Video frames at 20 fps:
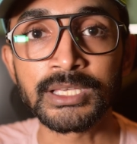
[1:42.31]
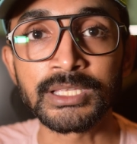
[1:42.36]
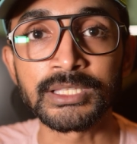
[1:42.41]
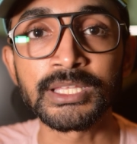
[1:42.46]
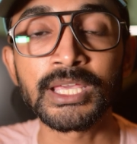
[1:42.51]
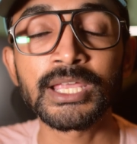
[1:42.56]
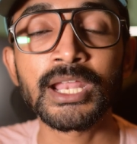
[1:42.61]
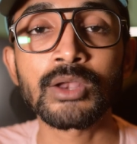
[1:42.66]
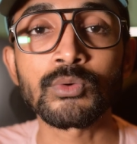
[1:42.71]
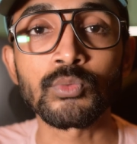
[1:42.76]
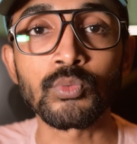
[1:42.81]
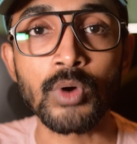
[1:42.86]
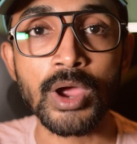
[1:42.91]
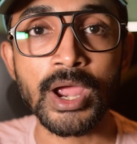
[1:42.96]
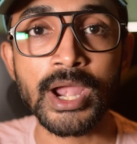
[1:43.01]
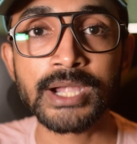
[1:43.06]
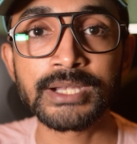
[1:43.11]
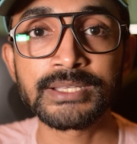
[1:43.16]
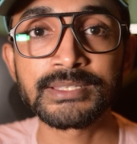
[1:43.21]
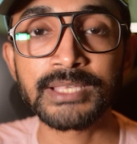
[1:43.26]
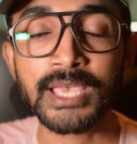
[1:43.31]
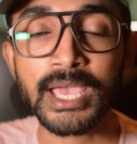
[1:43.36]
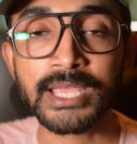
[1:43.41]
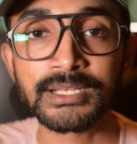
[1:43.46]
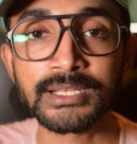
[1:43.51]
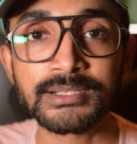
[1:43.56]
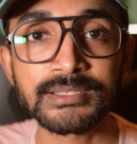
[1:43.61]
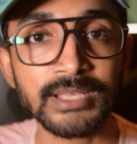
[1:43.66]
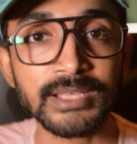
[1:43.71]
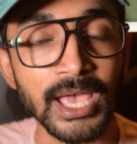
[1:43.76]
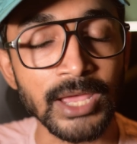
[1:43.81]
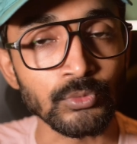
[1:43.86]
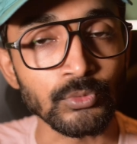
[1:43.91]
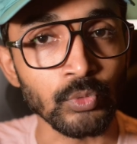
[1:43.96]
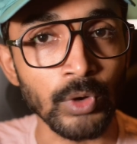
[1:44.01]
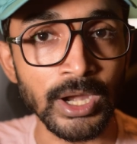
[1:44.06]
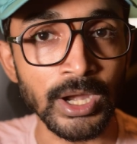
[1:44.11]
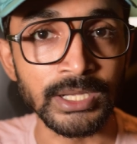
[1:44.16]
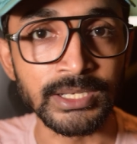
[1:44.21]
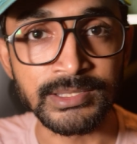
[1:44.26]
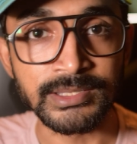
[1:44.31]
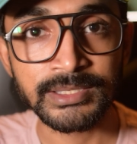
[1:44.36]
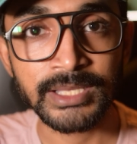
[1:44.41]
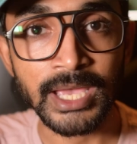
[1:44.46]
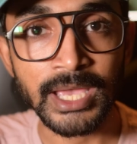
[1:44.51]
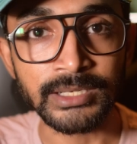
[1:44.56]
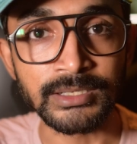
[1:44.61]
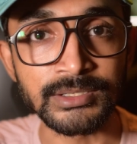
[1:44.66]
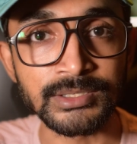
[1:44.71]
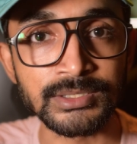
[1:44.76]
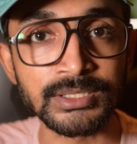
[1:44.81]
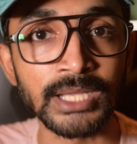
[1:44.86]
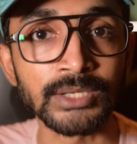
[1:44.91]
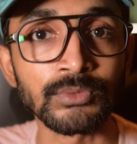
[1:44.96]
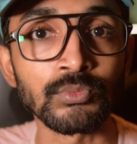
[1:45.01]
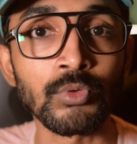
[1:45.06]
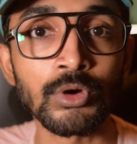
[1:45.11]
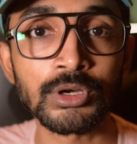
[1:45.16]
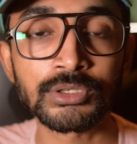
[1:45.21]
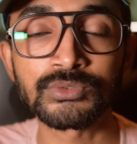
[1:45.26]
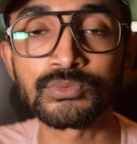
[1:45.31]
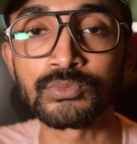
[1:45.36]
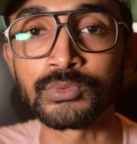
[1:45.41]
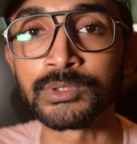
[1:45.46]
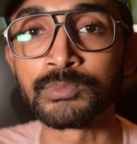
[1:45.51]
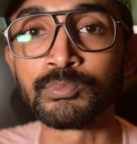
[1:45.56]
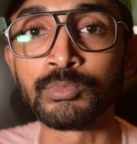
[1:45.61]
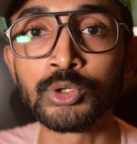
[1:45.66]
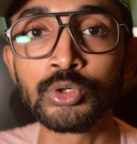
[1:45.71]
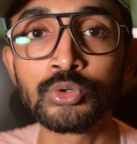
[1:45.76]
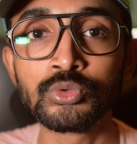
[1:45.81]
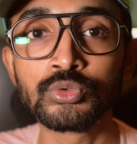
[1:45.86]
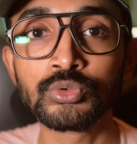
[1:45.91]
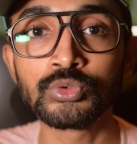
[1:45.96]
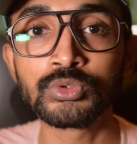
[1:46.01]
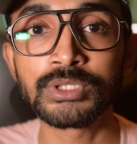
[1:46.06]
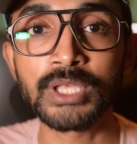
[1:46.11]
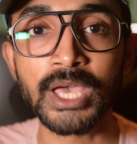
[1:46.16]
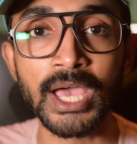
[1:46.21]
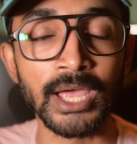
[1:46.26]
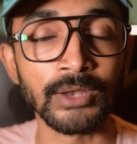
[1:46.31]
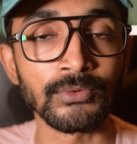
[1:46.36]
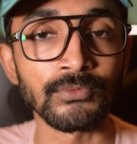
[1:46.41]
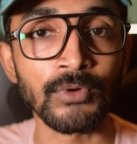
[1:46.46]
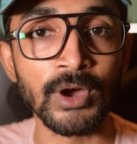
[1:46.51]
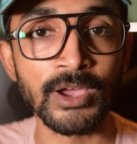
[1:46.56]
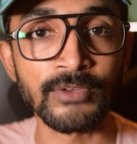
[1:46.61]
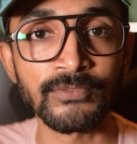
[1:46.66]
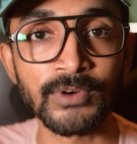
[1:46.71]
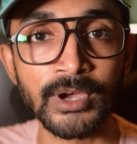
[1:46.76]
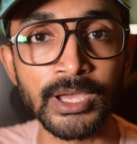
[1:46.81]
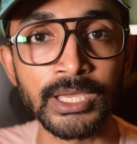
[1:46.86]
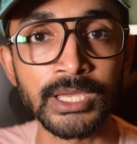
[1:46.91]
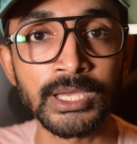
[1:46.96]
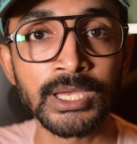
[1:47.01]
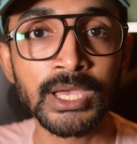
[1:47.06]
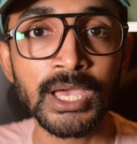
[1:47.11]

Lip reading: There are wired scanners and wireless scanners that works with Bluetooth and Wi-Fi,